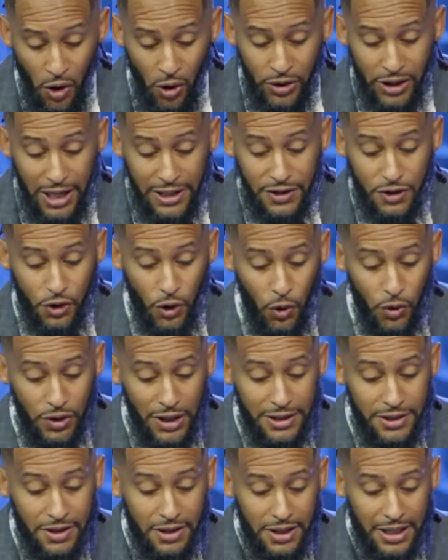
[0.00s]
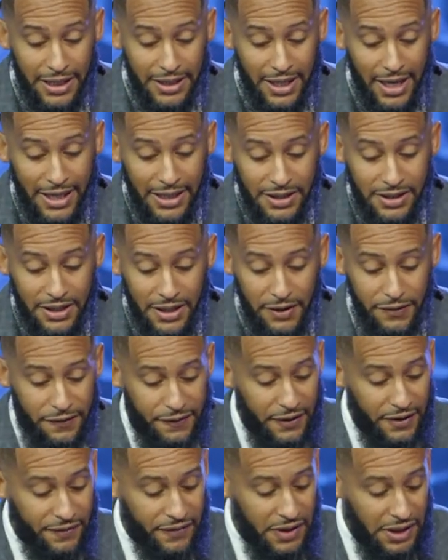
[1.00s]
Okay, so let's look at
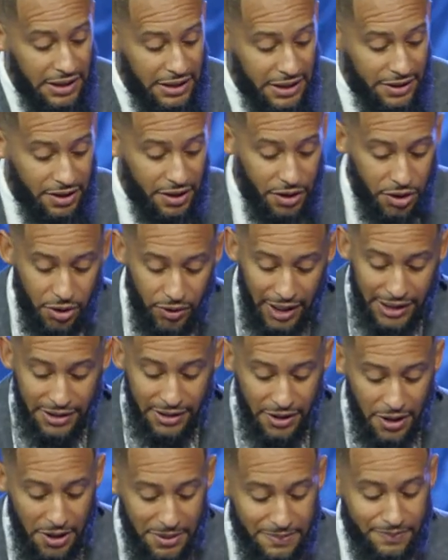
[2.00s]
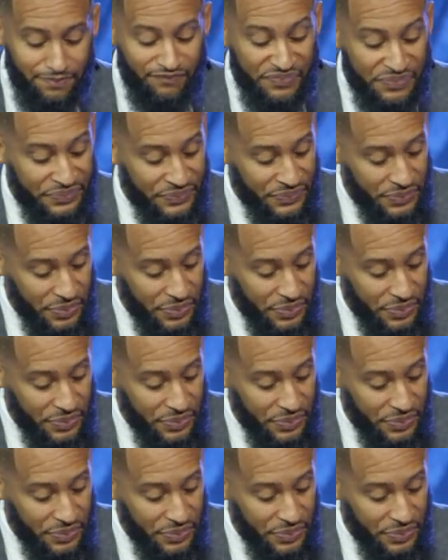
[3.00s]
18:15. Let's get cranked up